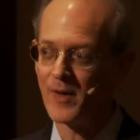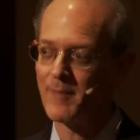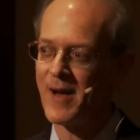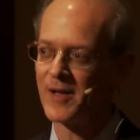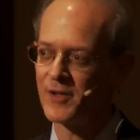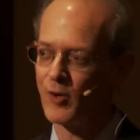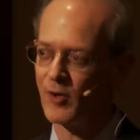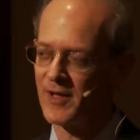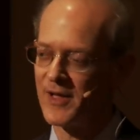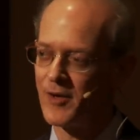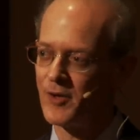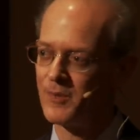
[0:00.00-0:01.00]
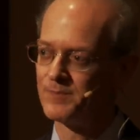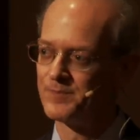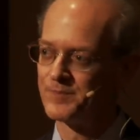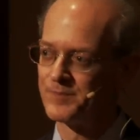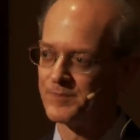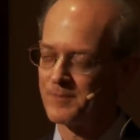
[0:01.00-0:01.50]
And about a year later,
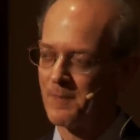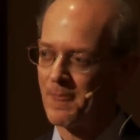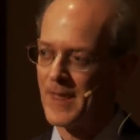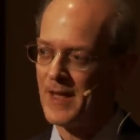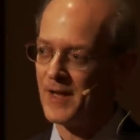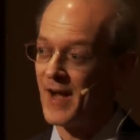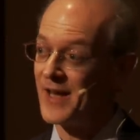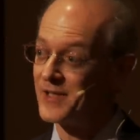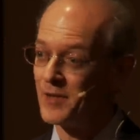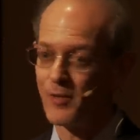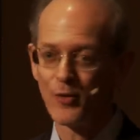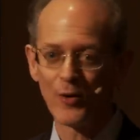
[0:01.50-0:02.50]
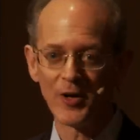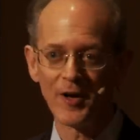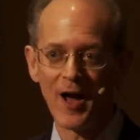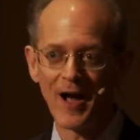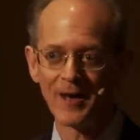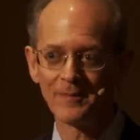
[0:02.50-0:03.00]
in
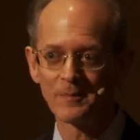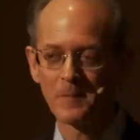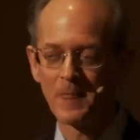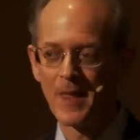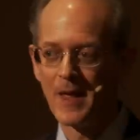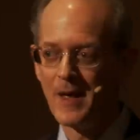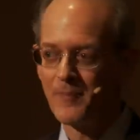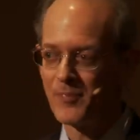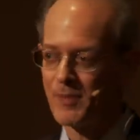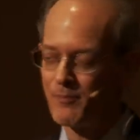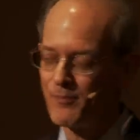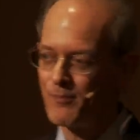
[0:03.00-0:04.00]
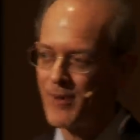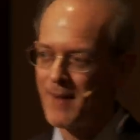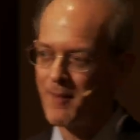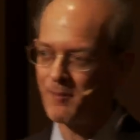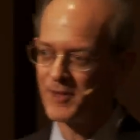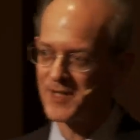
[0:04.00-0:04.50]
1939,
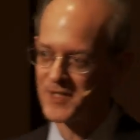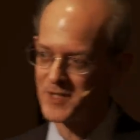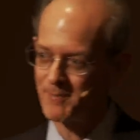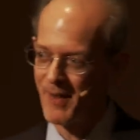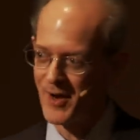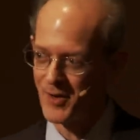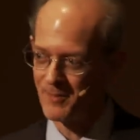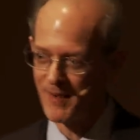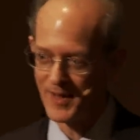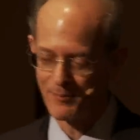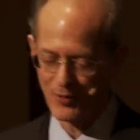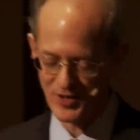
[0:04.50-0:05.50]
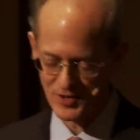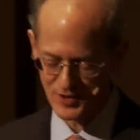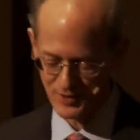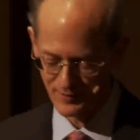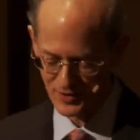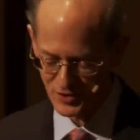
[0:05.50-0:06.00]
probably inspired by the
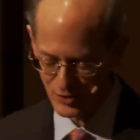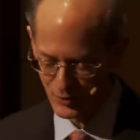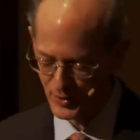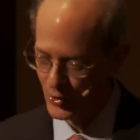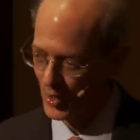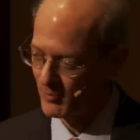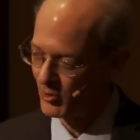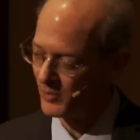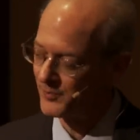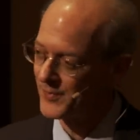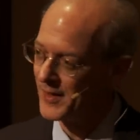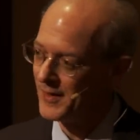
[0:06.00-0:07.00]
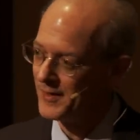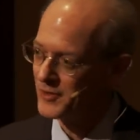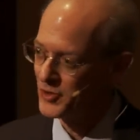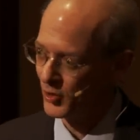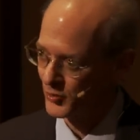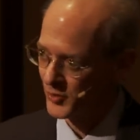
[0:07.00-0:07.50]
presence of these two adorable
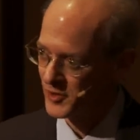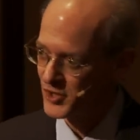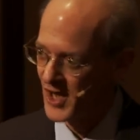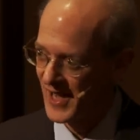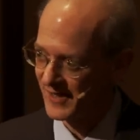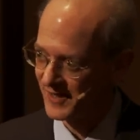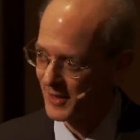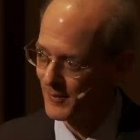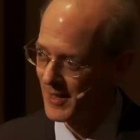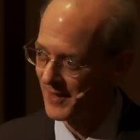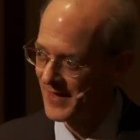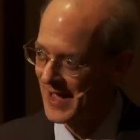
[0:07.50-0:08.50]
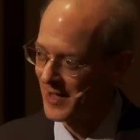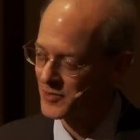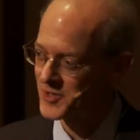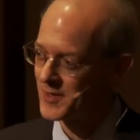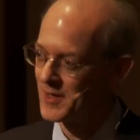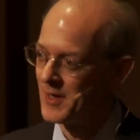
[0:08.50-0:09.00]
children toddling around the
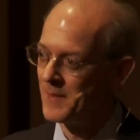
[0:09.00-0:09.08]
house,